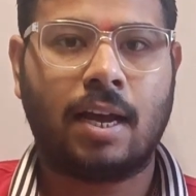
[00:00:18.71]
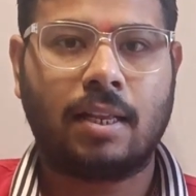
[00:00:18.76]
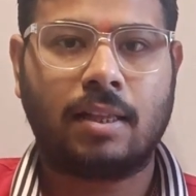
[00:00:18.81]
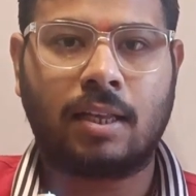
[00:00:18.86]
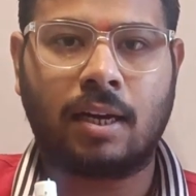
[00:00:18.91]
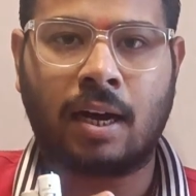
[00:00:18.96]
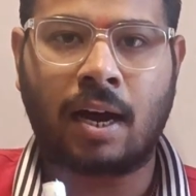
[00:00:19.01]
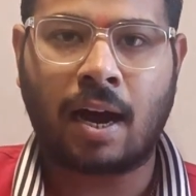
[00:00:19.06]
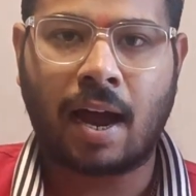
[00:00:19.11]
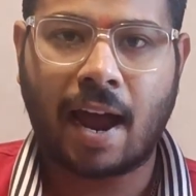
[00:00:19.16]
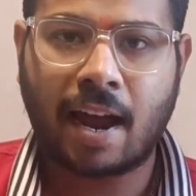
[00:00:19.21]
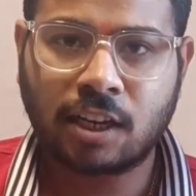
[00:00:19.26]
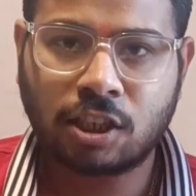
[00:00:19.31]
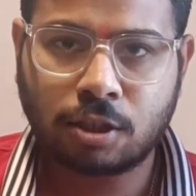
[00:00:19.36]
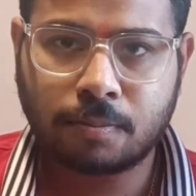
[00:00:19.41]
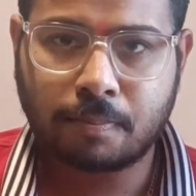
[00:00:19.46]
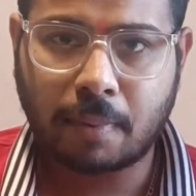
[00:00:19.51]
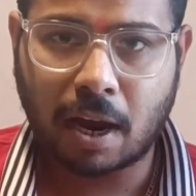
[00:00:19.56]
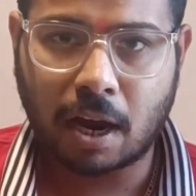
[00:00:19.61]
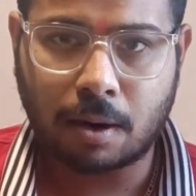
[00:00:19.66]
the
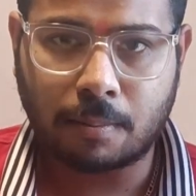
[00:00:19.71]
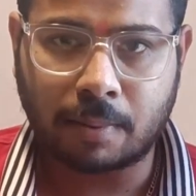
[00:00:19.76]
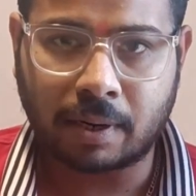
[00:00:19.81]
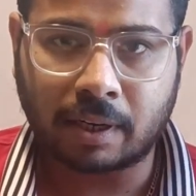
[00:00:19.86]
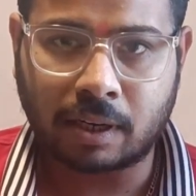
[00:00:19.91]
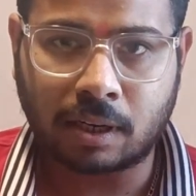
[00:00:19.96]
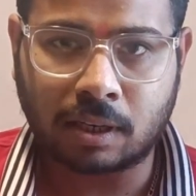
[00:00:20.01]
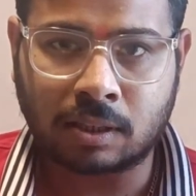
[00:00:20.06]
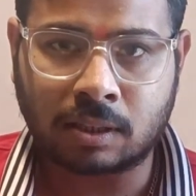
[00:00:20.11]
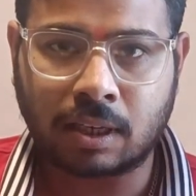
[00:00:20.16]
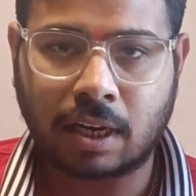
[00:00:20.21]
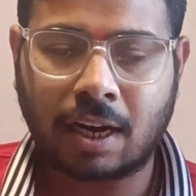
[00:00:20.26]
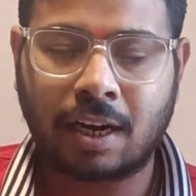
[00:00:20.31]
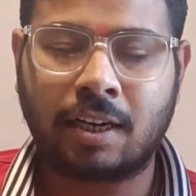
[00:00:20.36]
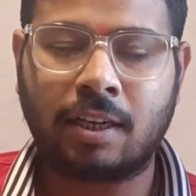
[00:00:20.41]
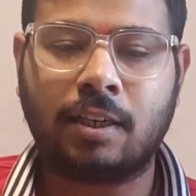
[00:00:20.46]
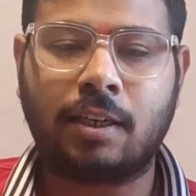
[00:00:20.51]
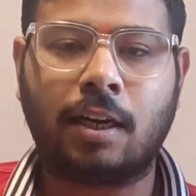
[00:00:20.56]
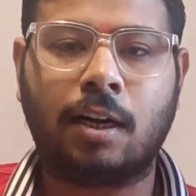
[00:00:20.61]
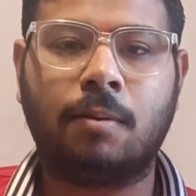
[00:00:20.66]
h parameters
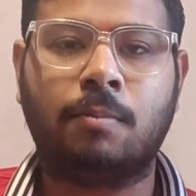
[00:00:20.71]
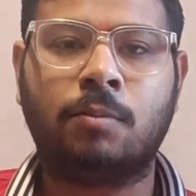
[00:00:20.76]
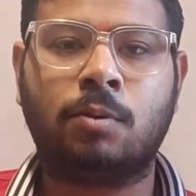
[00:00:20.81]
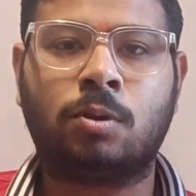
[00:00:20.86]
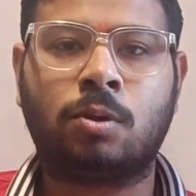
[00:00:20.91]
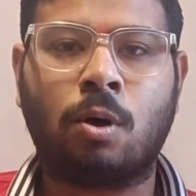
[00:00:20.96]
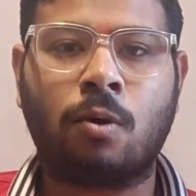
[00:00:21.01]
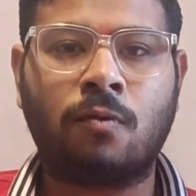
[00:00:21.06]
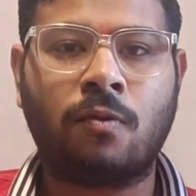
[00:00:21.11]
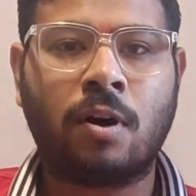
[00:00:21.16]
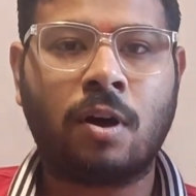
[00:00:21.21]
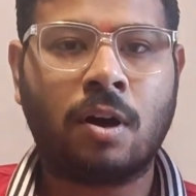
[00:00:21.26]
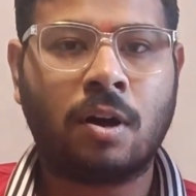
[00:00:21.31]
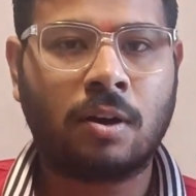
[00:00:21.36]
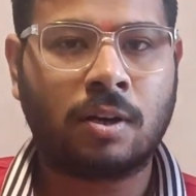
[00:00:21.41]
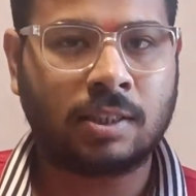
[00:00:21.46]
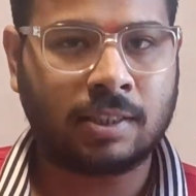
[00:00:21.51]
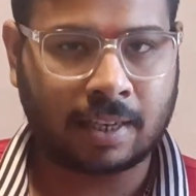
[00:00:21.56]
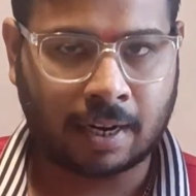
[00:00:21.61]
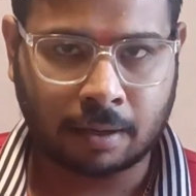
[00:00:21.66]
in terms of
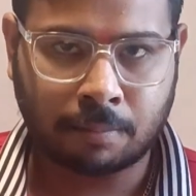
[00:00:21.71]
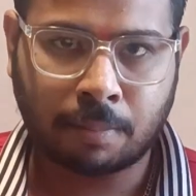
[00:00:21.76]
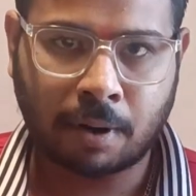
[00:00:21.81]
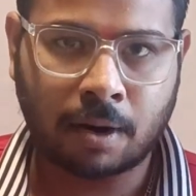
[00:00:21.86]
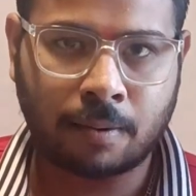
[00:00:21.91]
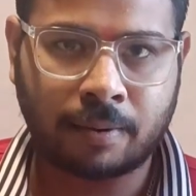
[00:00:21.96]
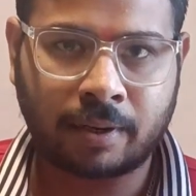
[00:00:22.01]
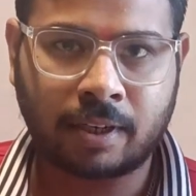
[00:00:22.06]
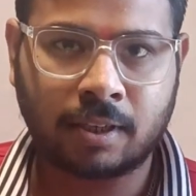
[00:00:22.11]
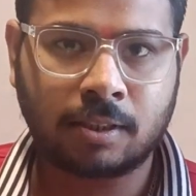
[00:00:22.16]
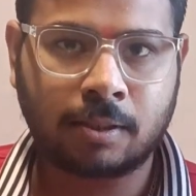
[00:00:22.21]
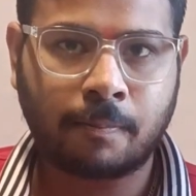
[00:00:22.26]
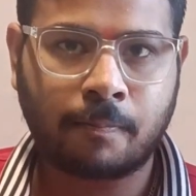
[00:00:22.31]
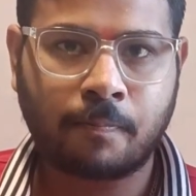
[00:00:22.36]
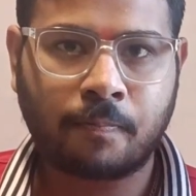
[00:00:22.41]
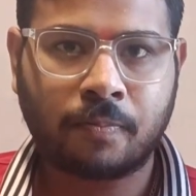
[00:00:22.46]
z parameters,